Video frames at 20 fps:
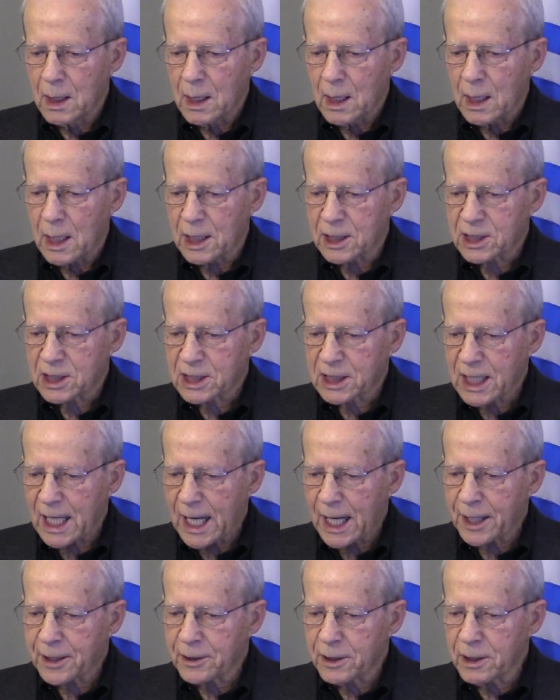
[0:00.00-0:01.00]
a
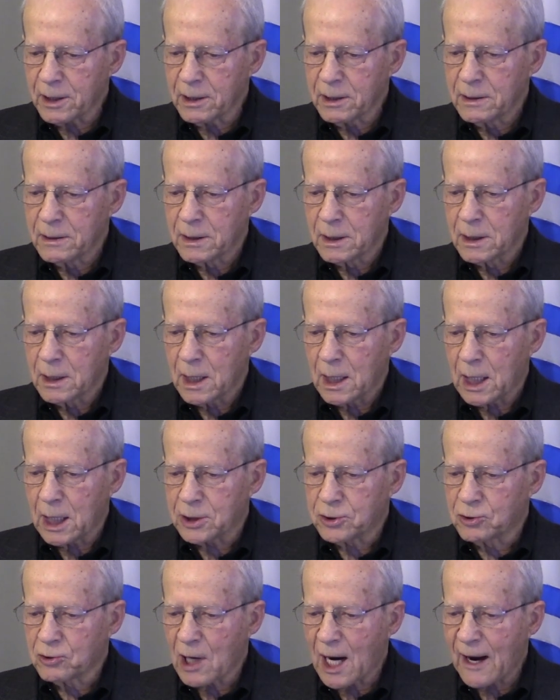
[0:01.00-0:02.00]
stator, a
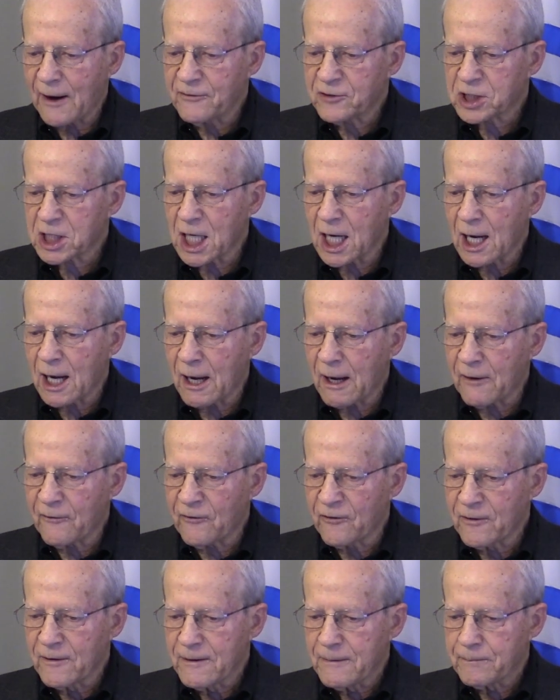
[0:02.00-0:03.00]
drive
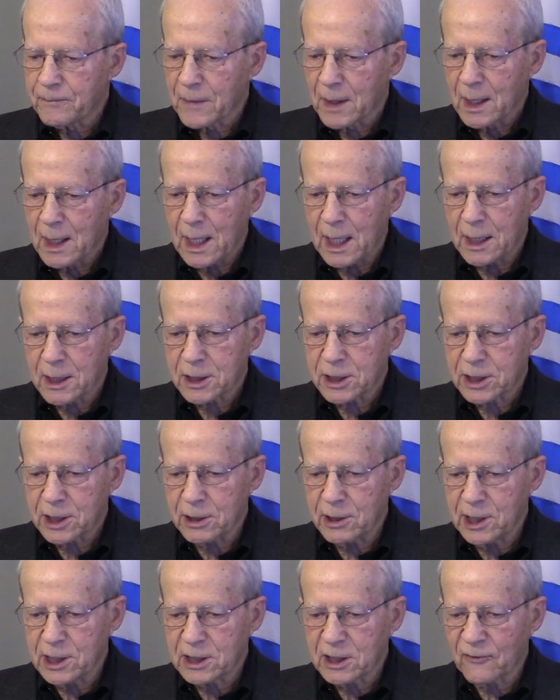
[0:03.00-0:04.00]
shaft, and a
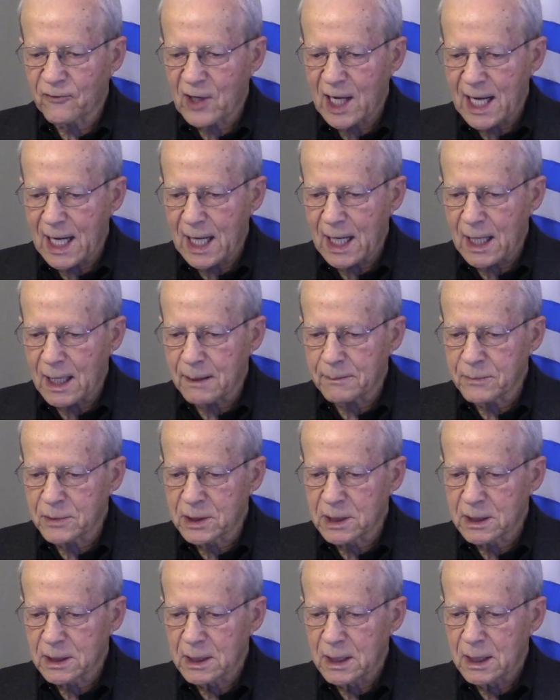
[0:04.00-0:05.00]
series of
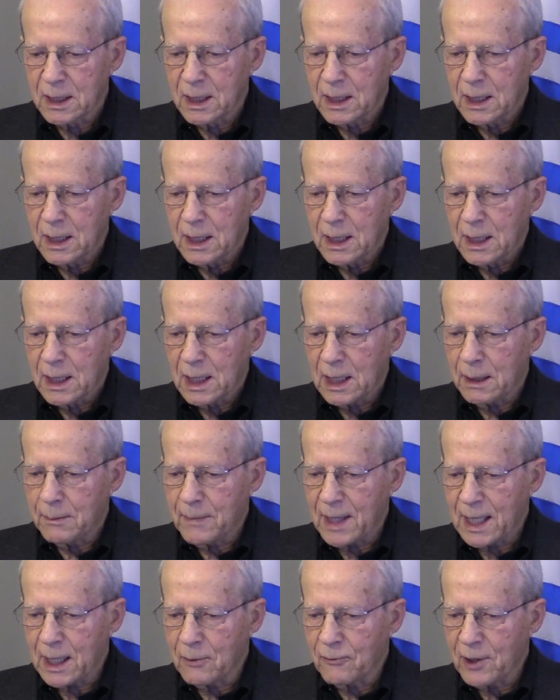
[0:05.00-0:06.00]
cams, in
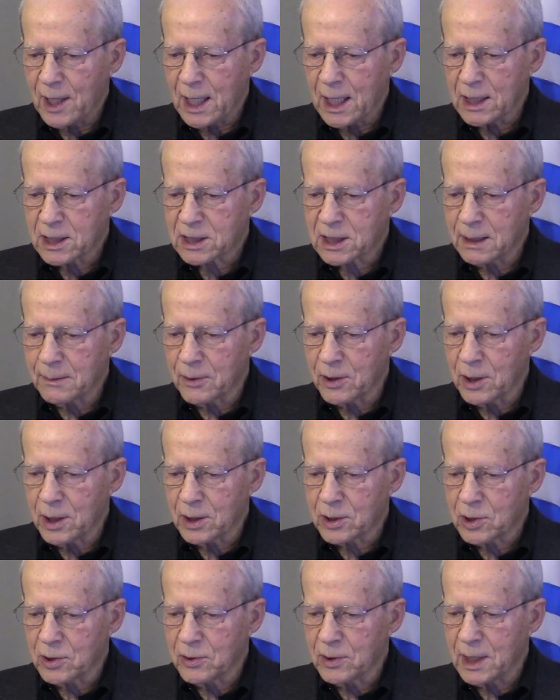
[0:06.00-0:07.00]
many ways similar
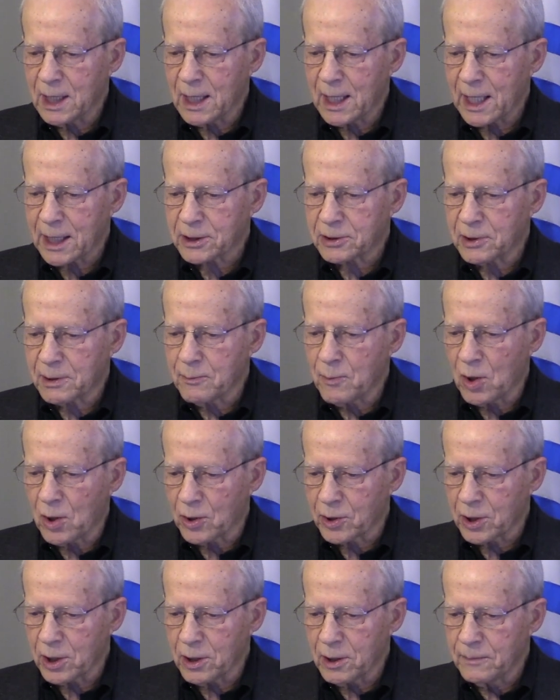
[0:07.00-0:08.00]
to an electric
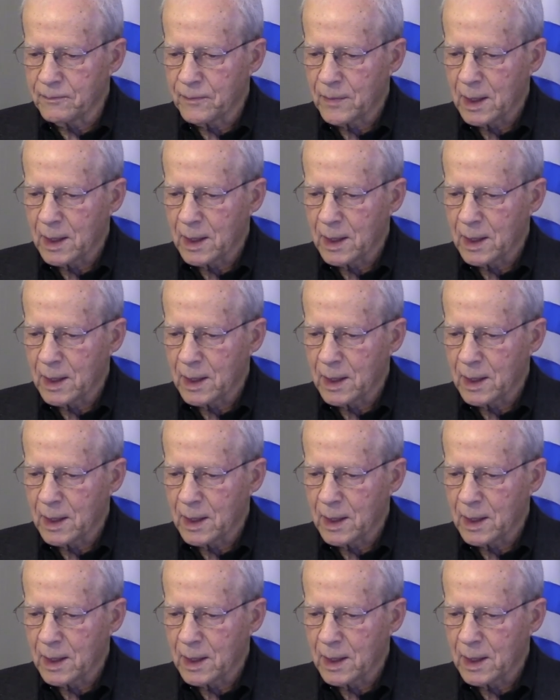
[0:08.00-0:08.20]
motor